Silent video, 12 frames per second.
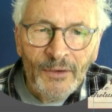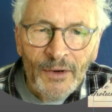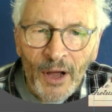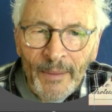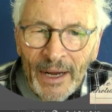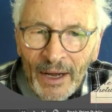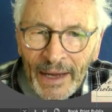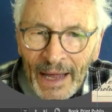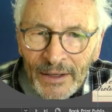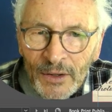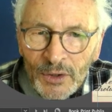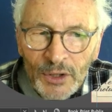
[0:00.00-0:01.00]
I mean, I can
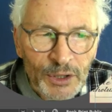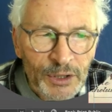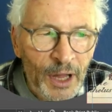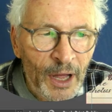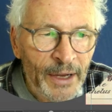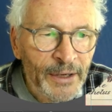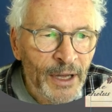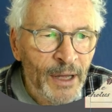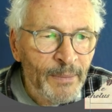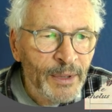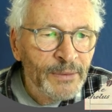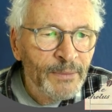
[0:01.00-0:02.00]
use the slider,
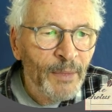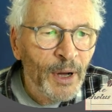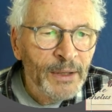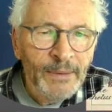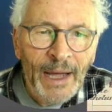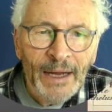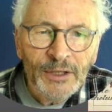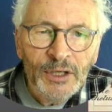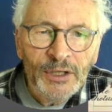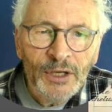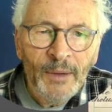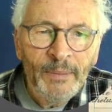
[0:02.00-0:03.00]
but by actually
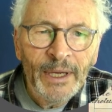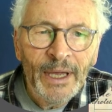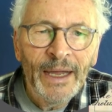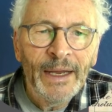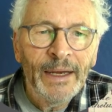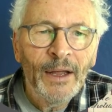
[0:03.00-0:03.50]
typing it in,